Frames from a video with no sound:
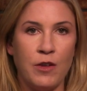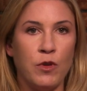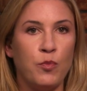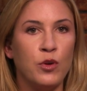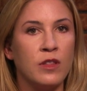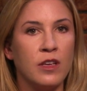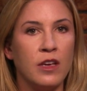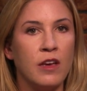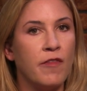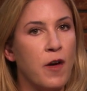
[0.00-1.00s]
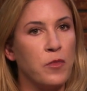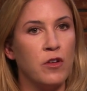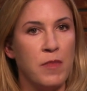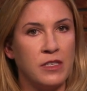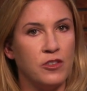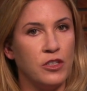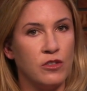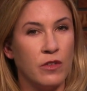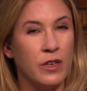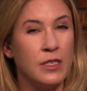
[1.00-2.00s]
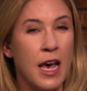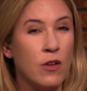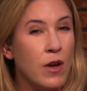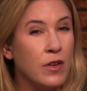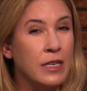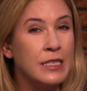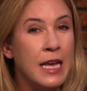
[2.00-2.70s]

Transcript: It would put the ephemeral messaging service at around a